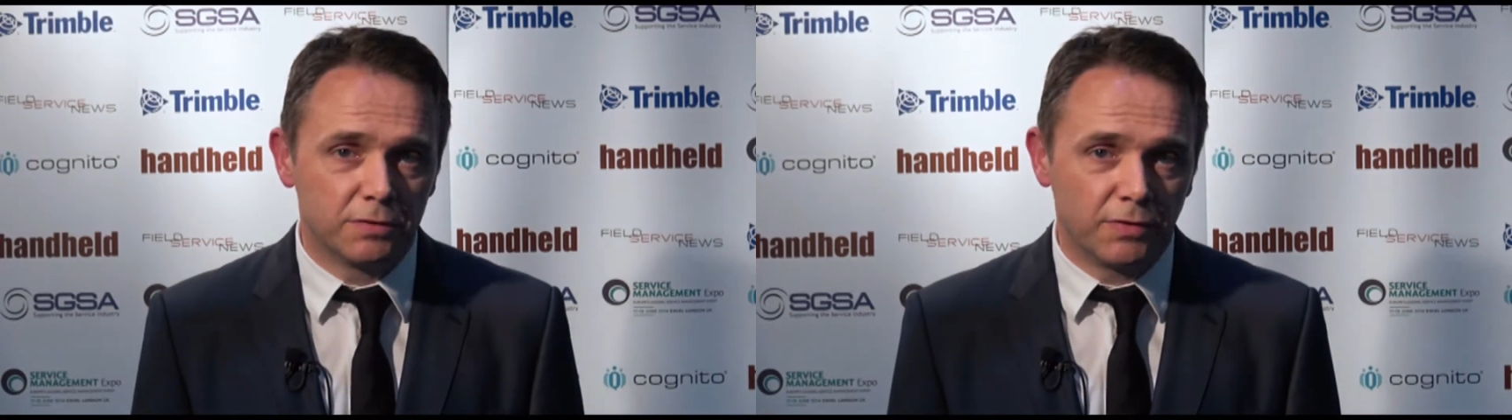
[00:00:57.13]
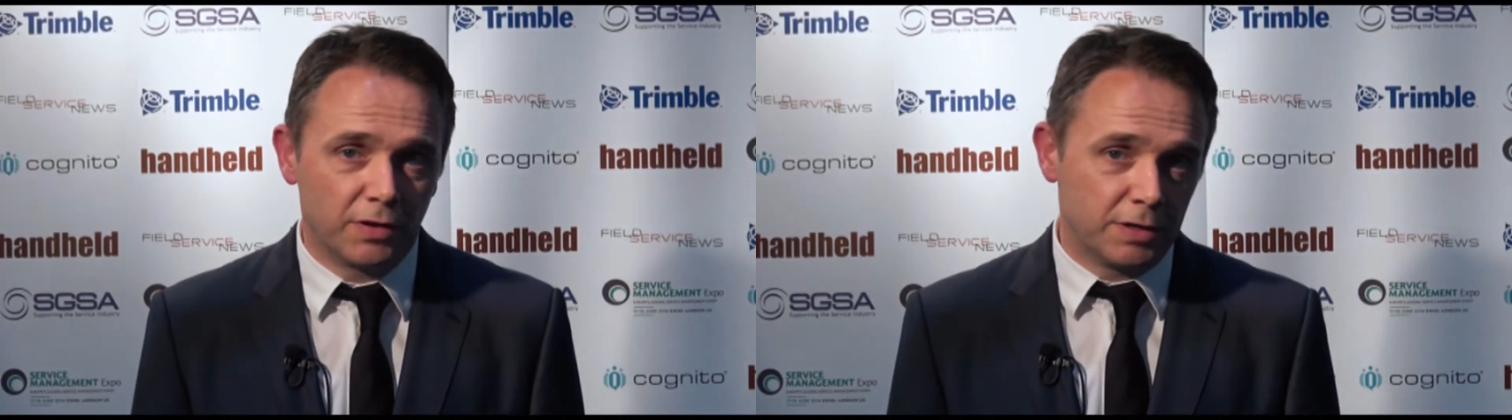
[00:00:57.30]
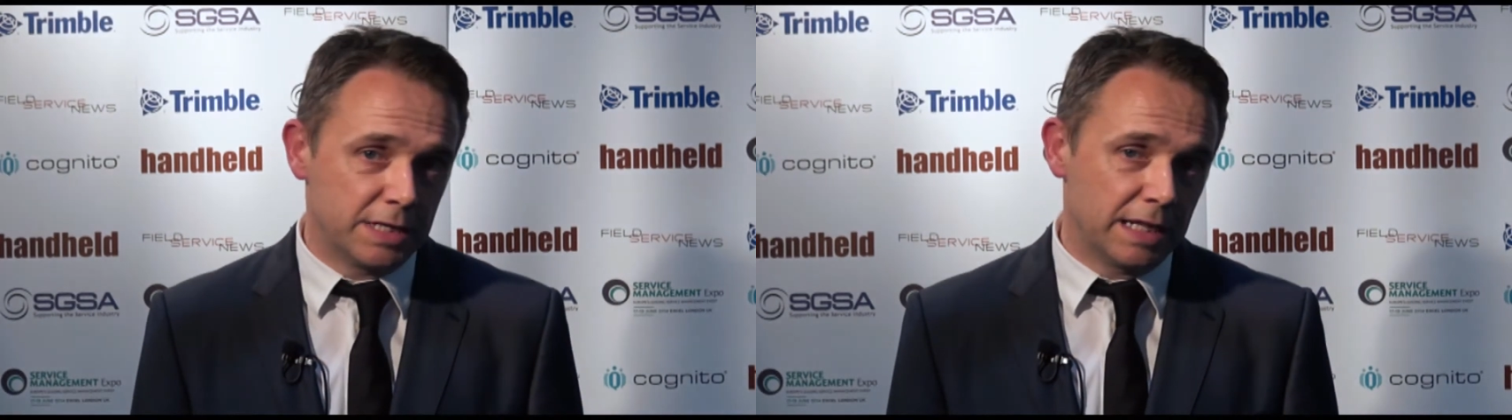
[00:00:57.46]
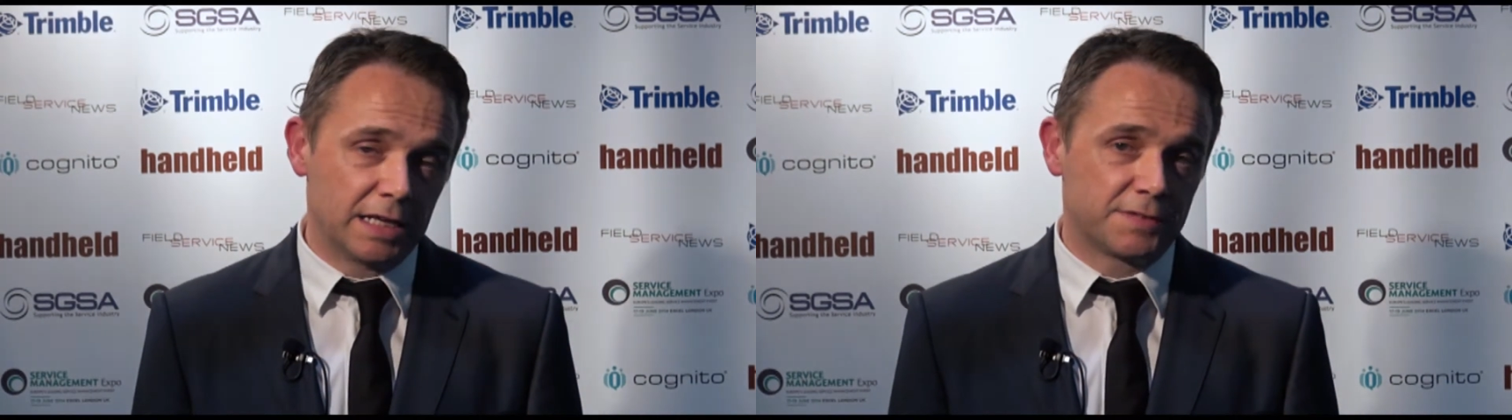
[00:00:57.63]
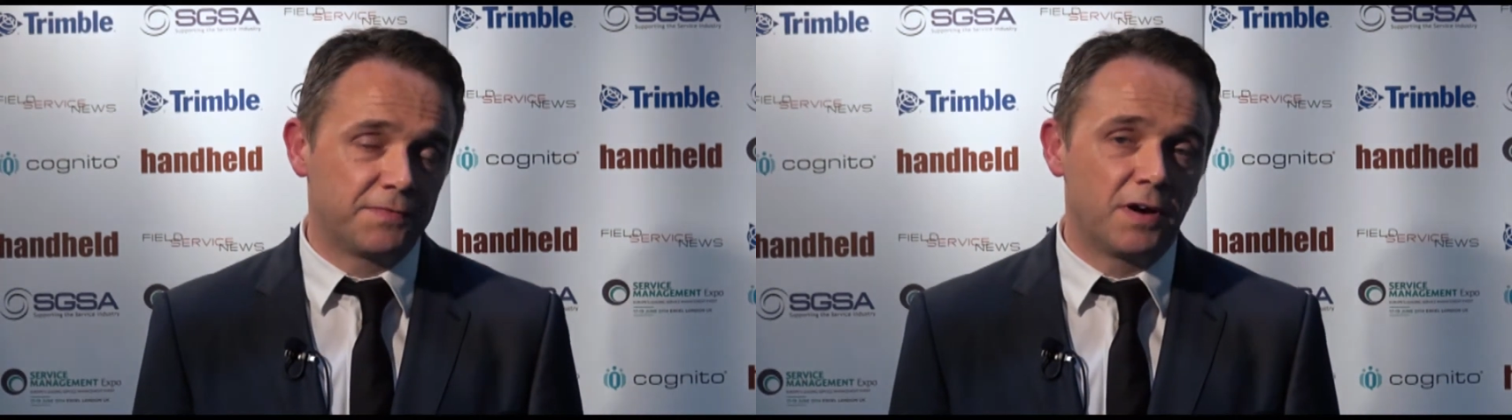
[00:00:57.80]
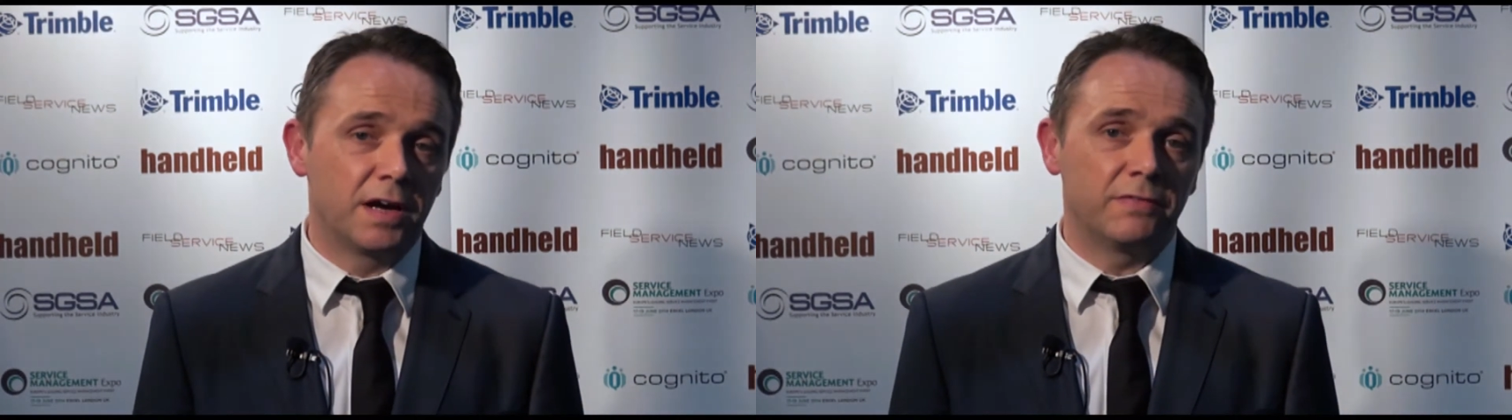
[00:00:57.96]
over the
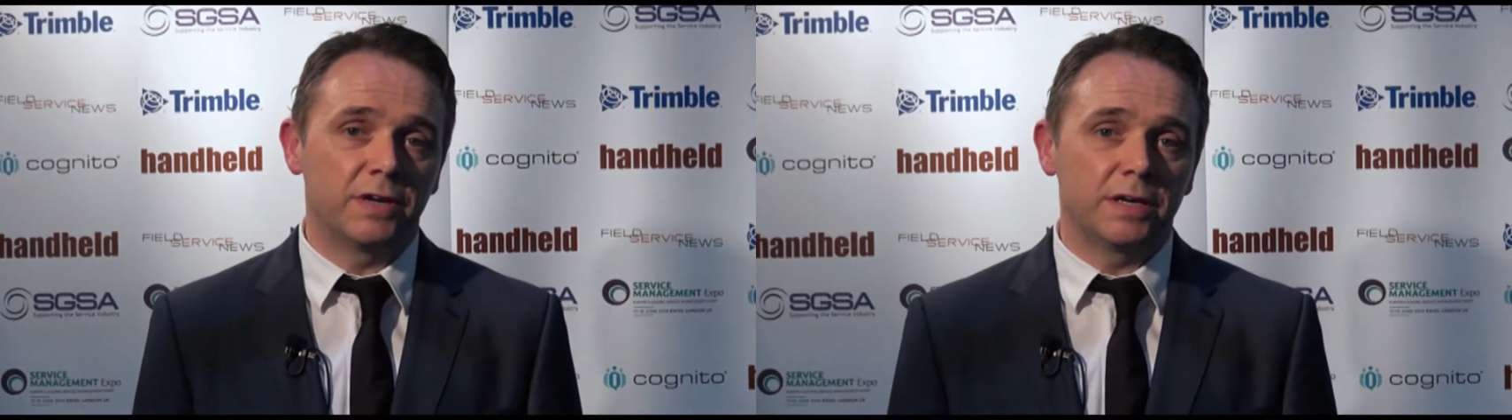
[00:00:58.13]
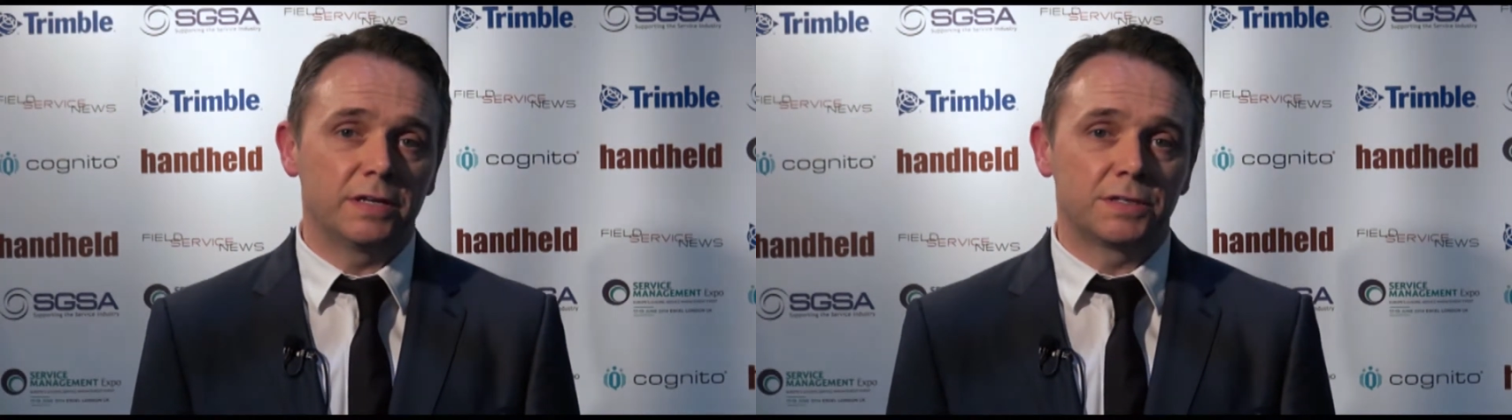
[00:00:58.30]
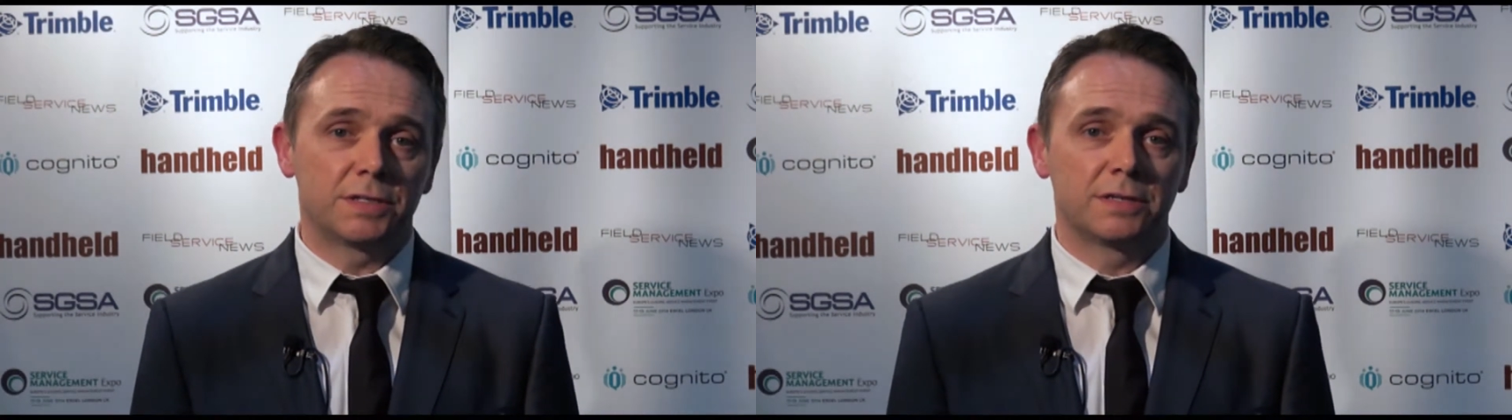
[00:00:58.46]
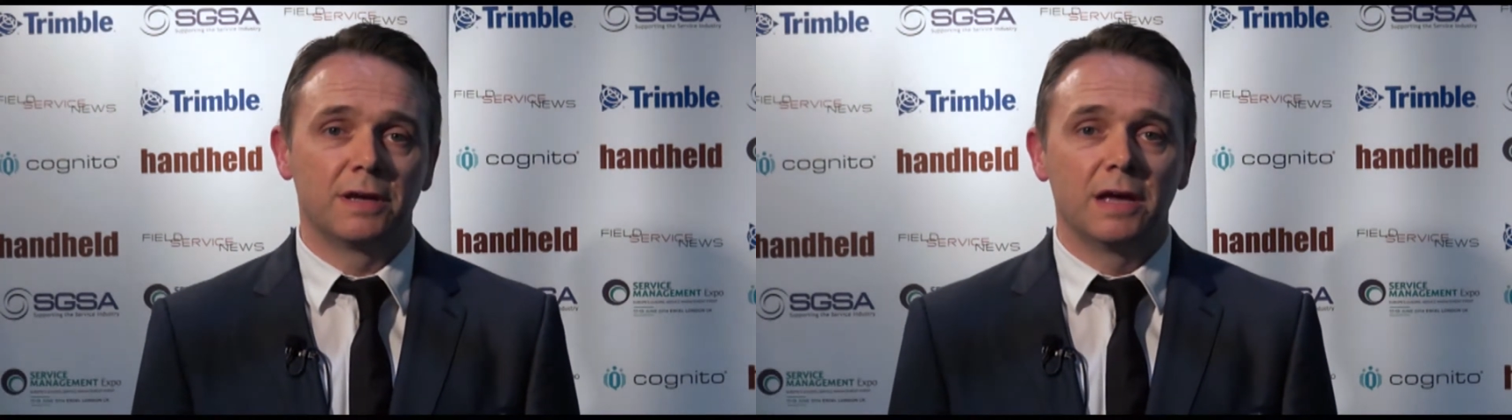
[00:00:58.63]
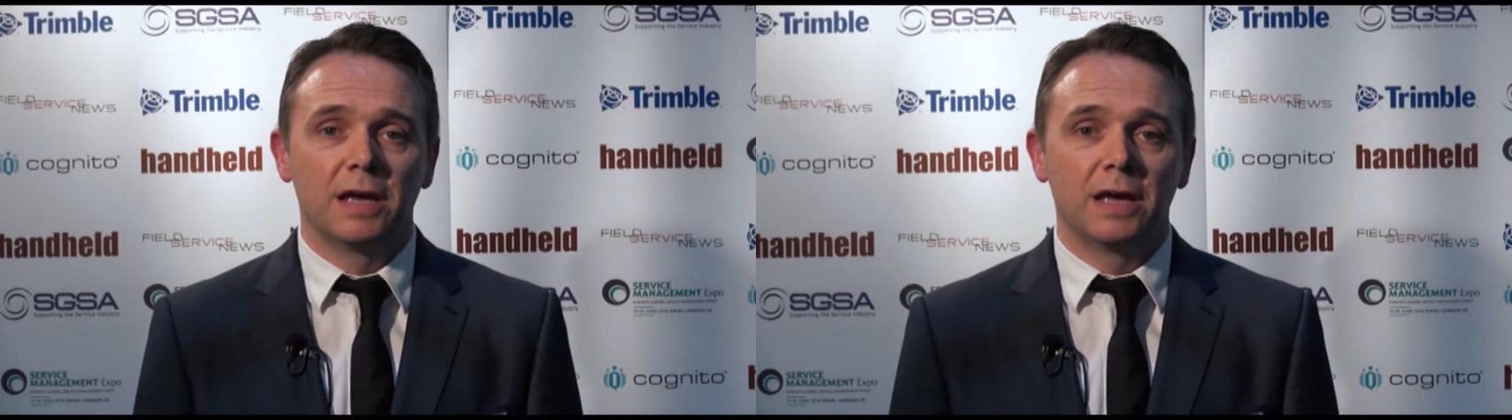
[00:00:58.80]
last 5 years.